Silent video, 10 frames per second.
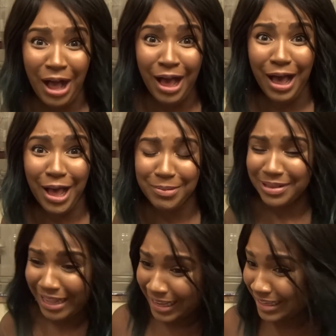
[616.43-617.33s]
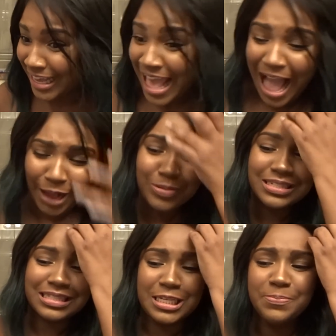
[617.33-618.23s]
Like, I
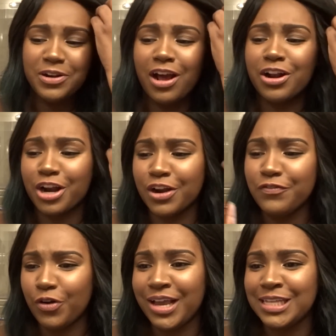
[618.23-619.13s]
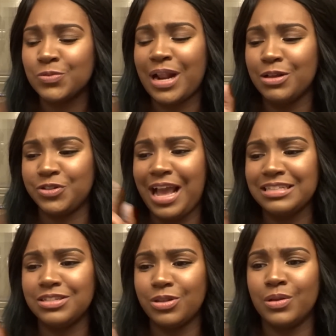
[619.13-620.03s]
was sleeping on her voice when I was
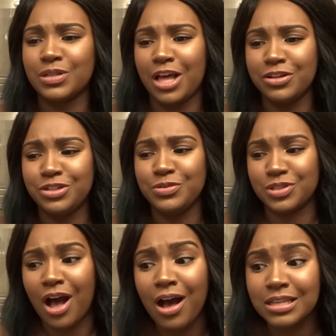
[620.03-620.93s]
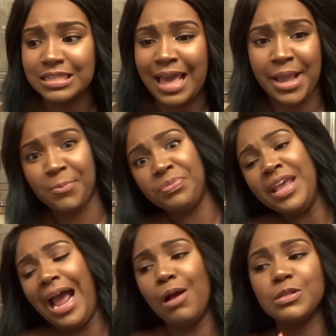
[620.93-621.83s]
reacting to those other two songs. Like,
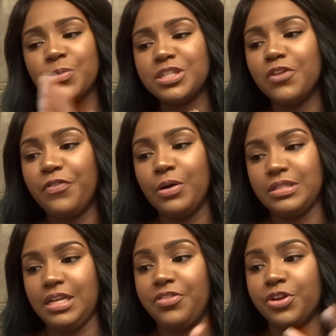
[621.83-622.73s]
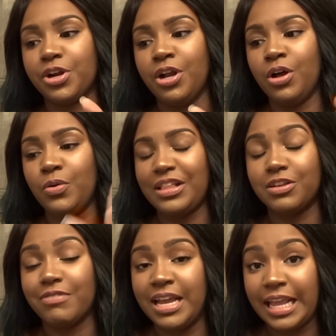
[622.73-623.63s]
I was more so focusing on the girl who had
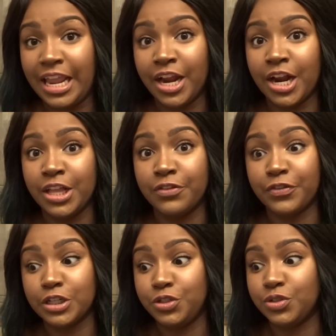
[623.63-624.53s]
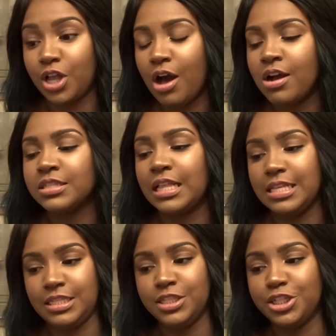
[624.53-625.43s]
the red hair in the first two songs I
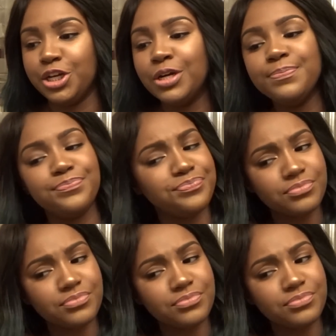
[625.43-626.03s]
listened to.